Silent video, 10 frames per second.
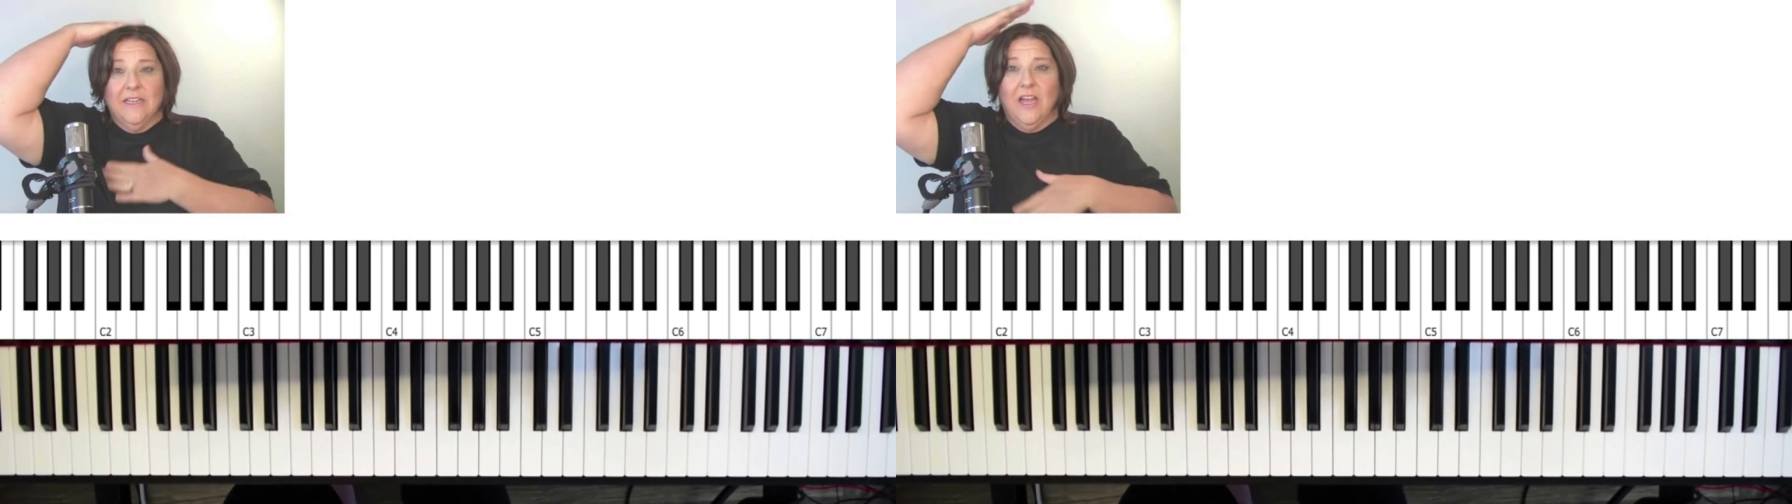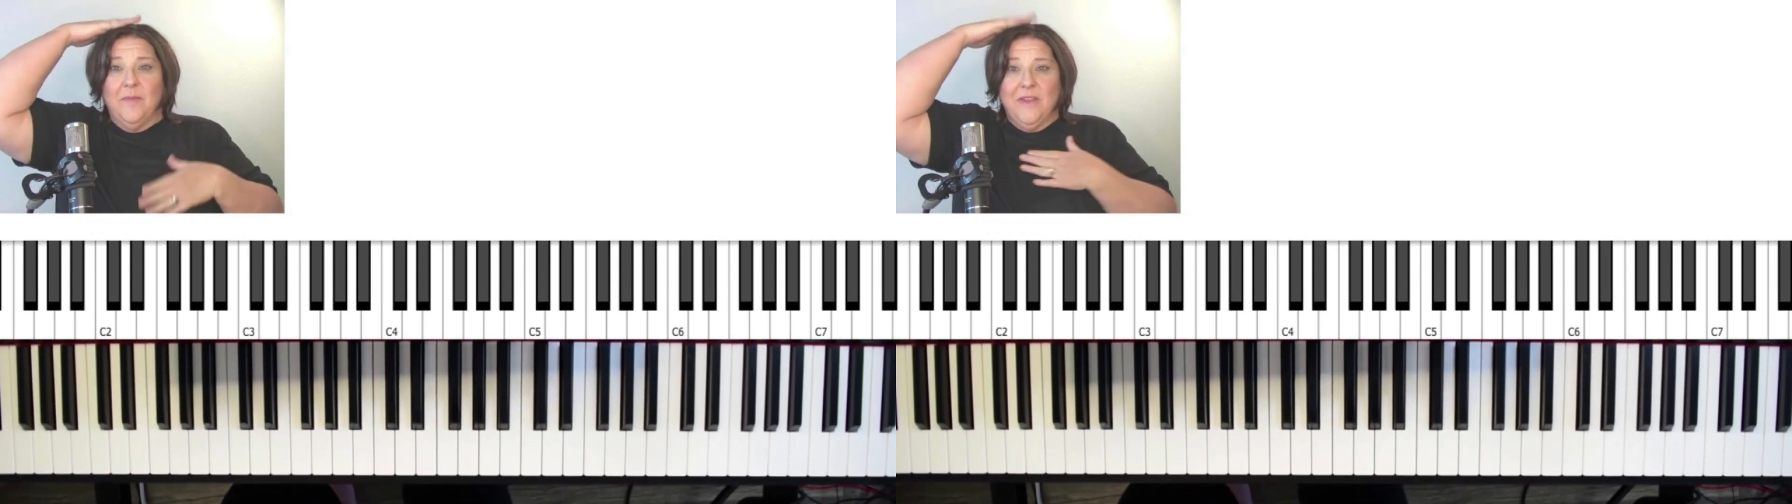
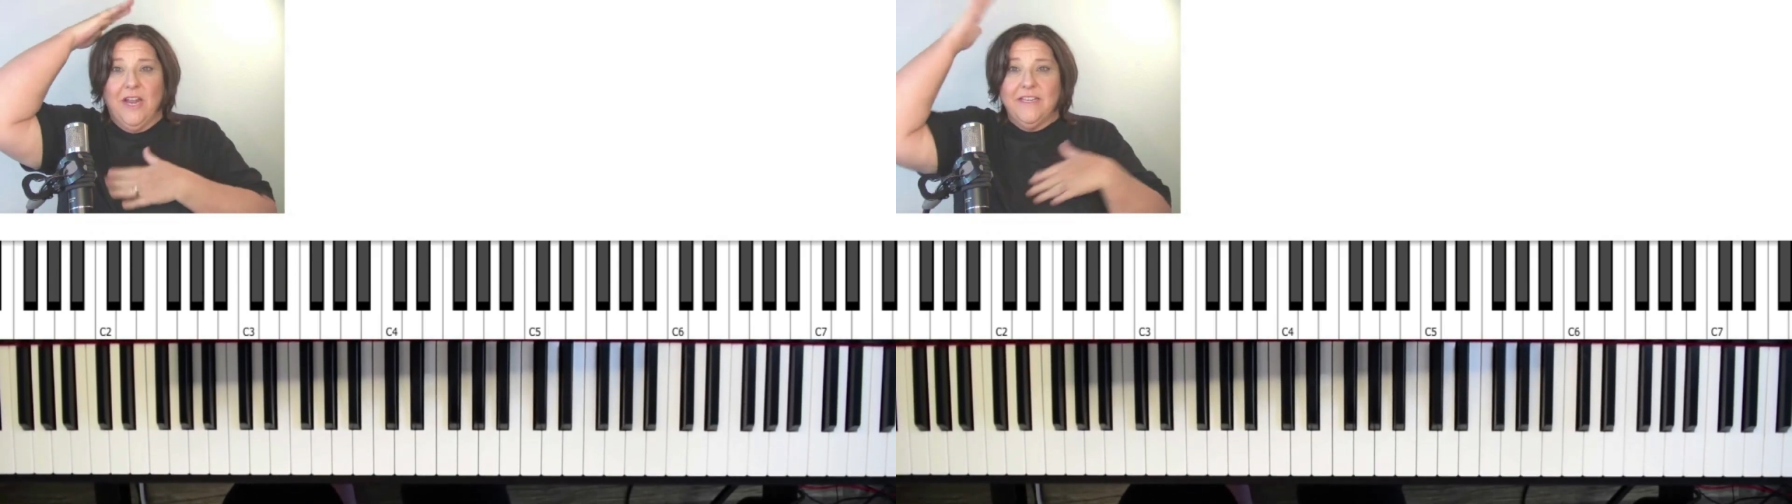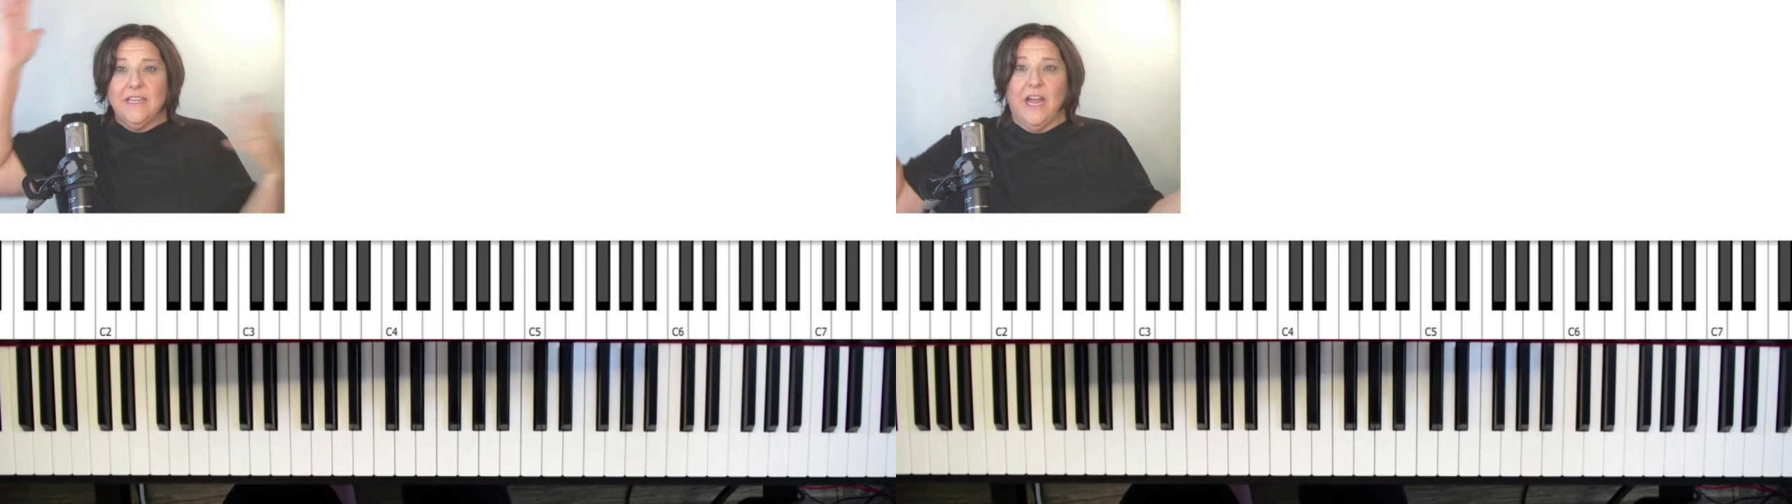I mean,
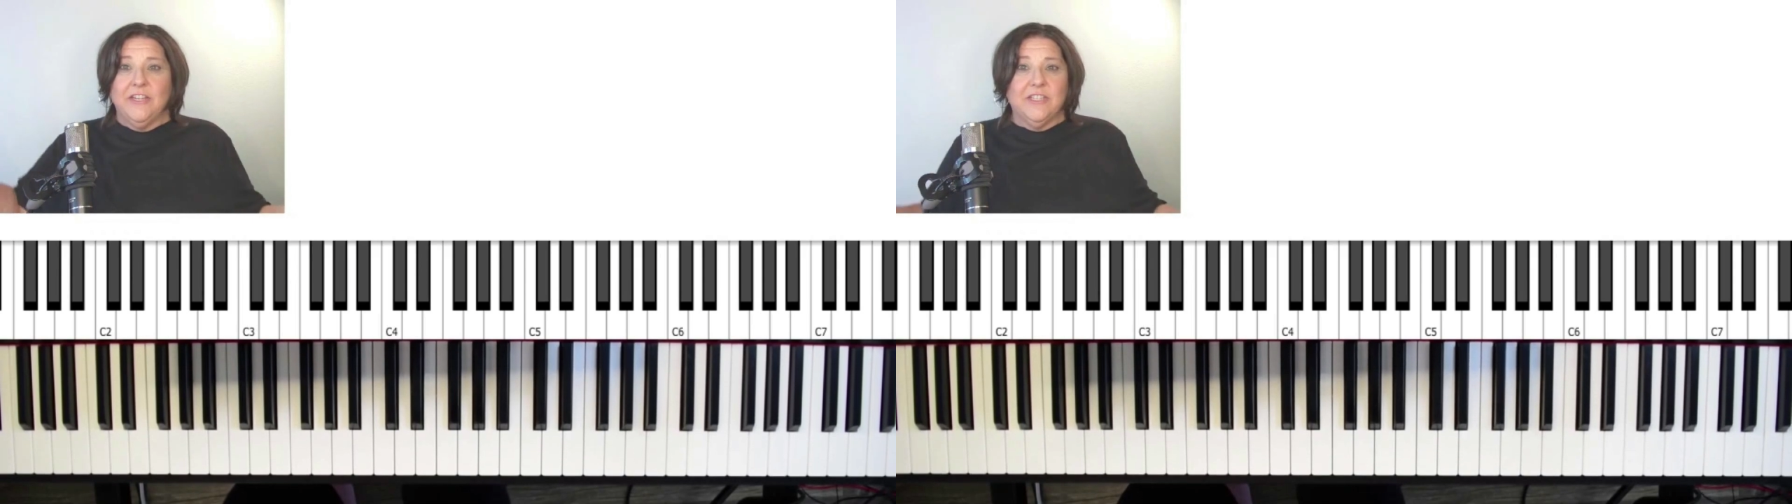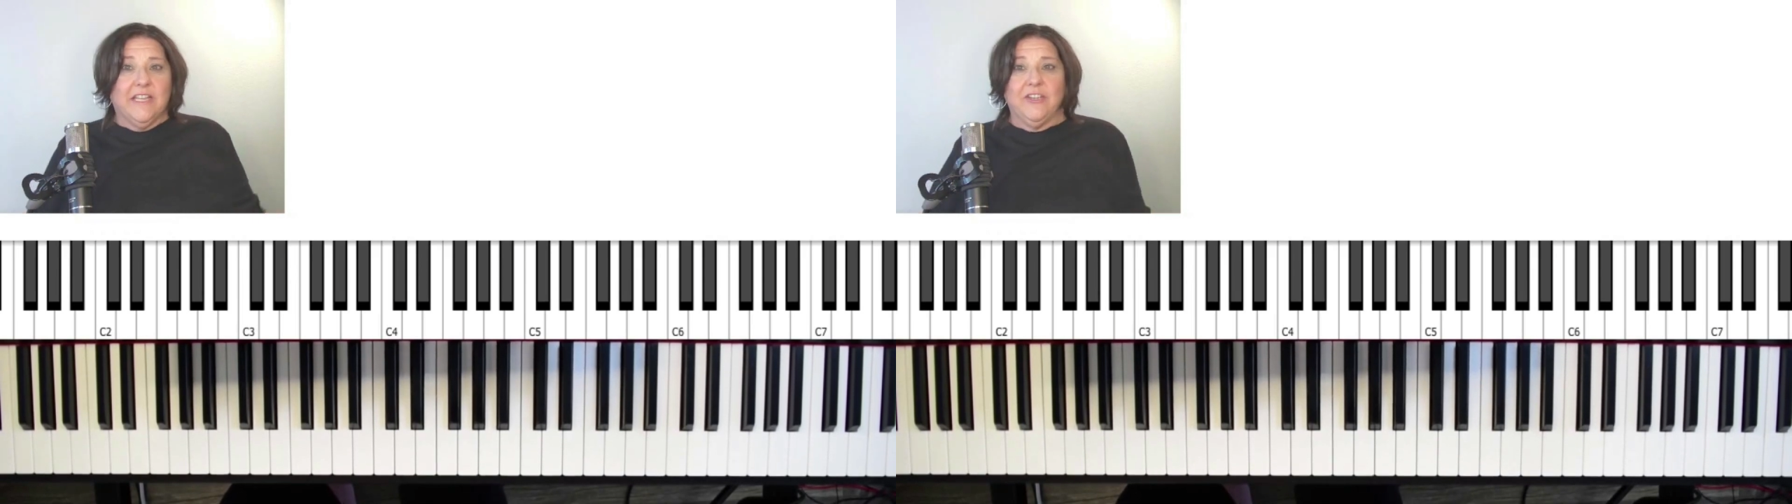I
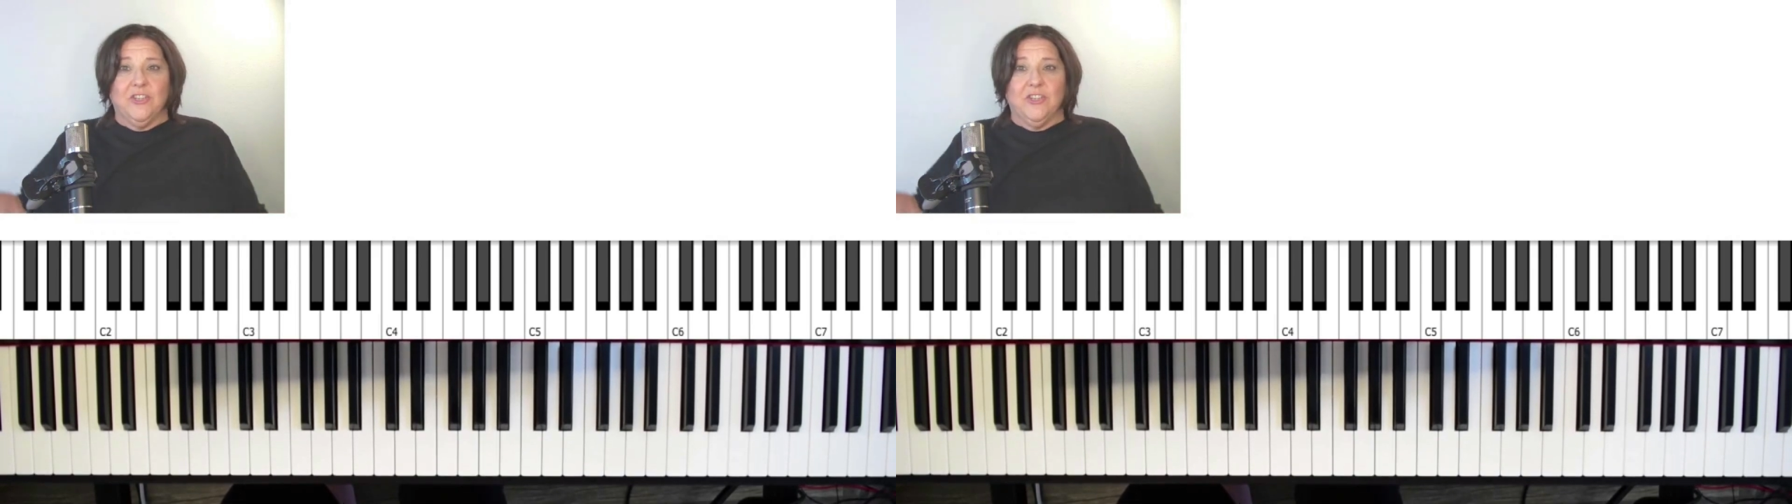just like